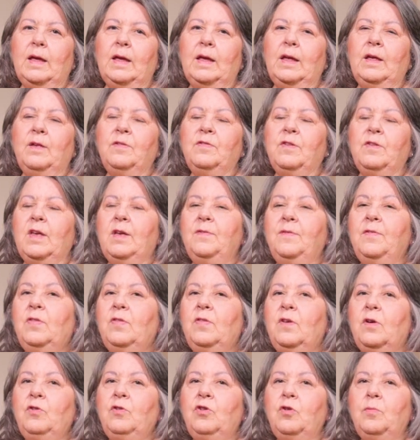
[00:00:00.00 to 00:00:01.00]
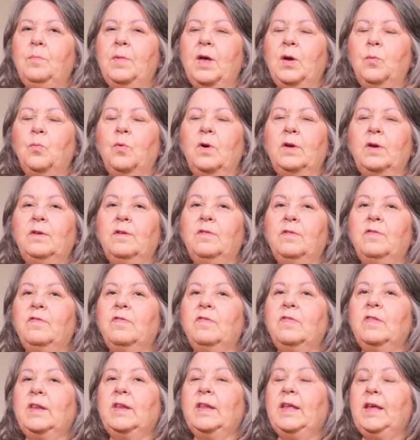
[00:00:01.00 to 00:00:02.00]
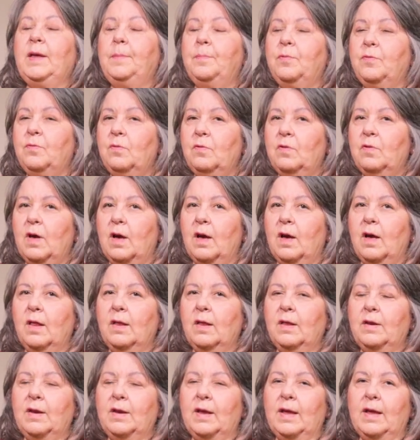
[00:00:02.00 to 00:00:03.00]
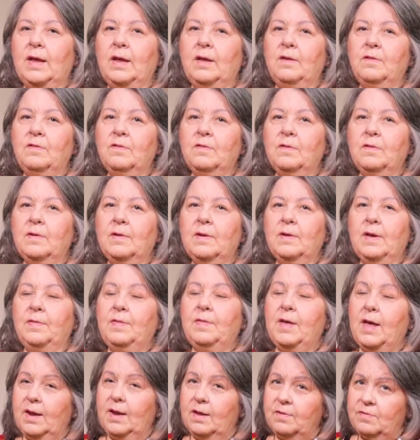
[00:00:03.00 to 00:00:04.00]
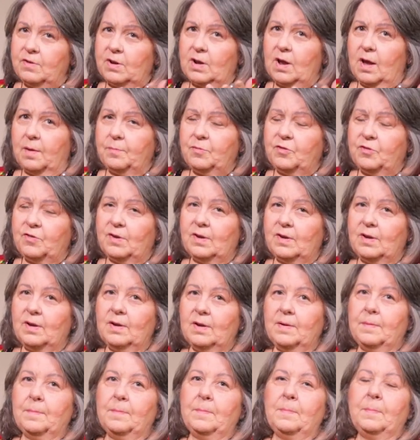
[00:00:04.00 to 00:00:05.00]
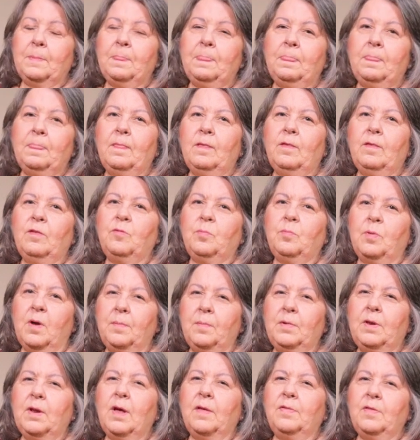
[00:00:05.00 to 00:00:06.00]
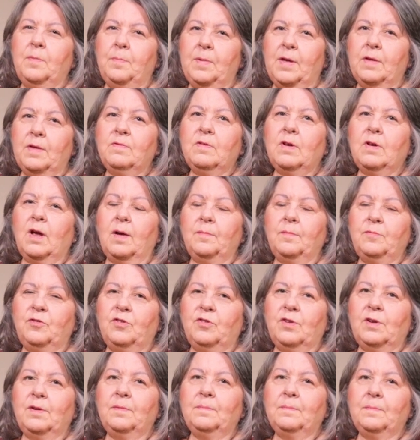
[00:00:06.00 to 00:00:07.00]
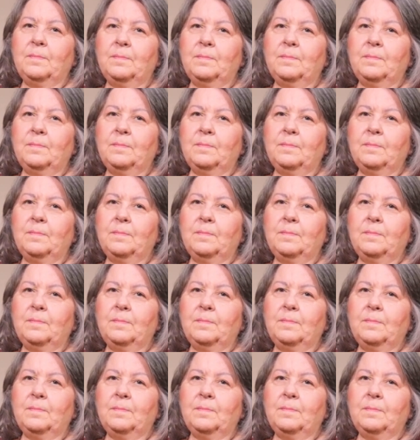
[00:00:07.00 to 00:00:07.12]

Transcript: is even though you may want to sleep through the holidays, and that is an option, it's probably not the best option.